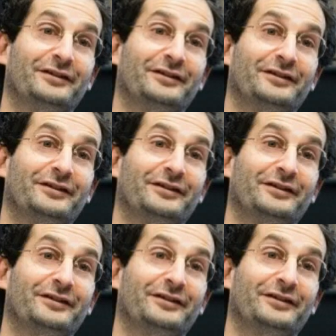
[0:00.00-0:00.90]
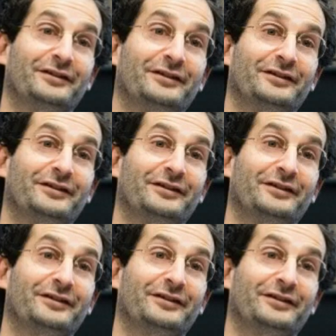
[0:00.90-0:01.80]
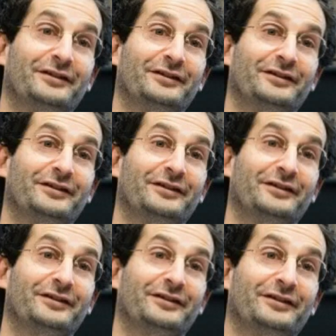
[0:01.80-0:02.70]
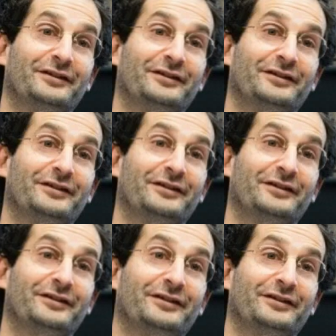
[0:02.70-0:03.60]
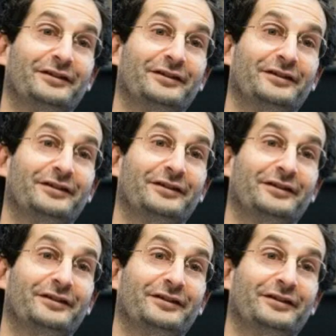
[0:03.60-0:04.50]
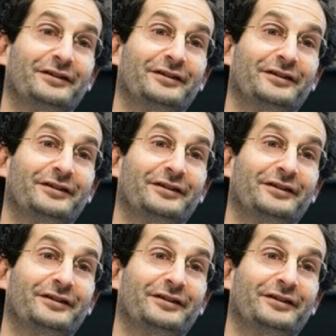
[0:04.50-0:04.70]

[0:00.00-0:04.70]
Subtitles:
The person shown says nothing.